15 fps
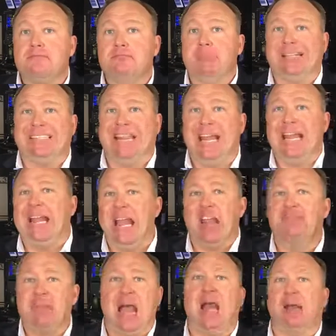But they
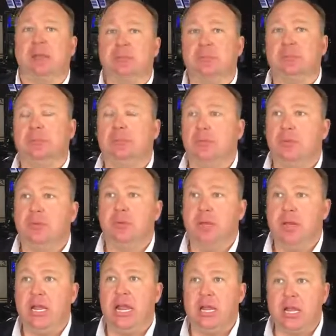came back.
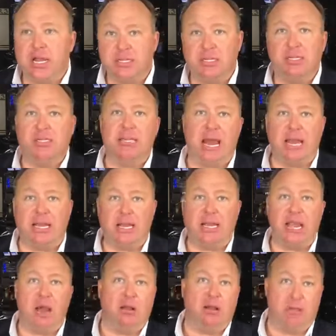He doesn't attack, he
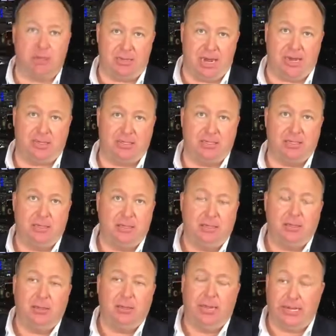counterattacks.
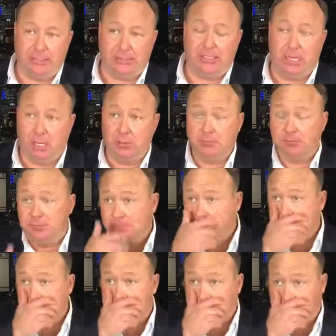And so
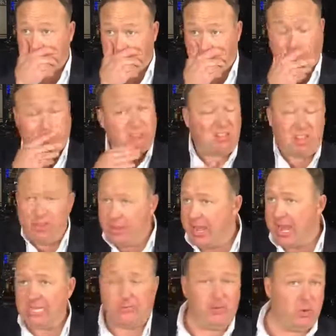the
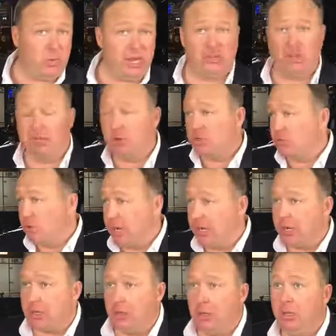next few weeks, the most
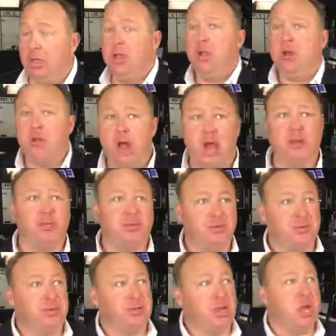critical, not just
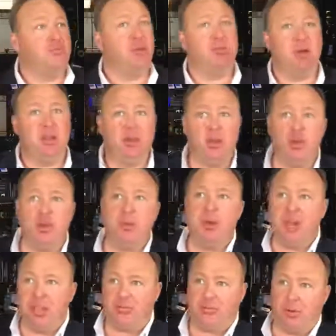for this country, but in human
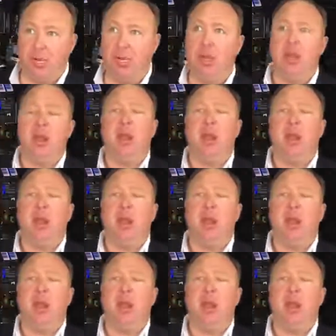history.